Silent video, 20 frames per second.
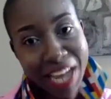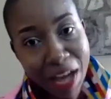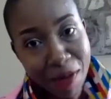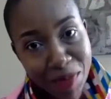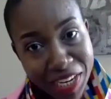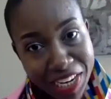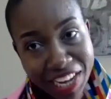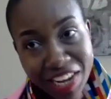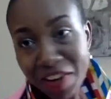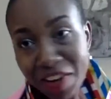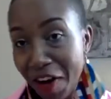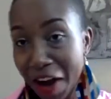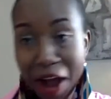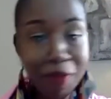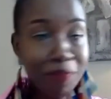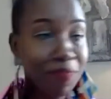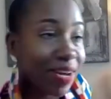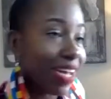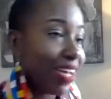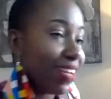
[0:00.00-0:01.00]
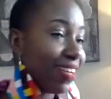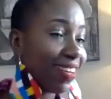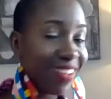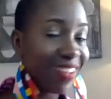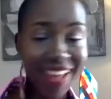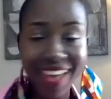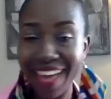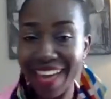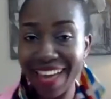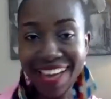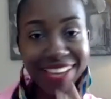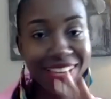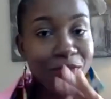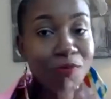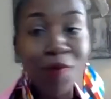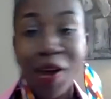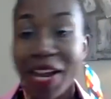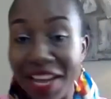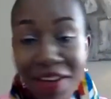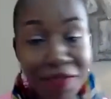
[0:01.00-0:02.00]
I'm in Accra, but hey,
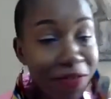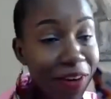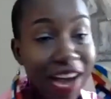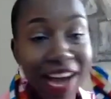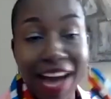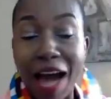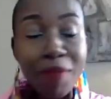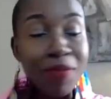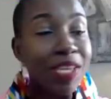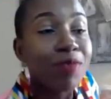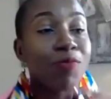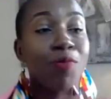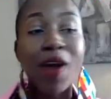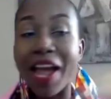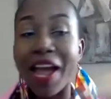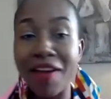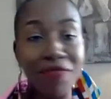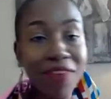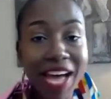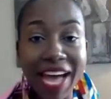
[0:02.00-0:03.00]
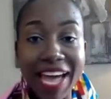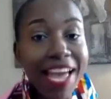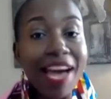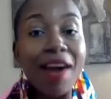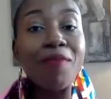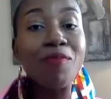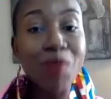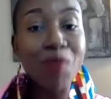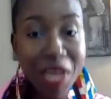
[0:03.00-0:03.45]
wherever I am.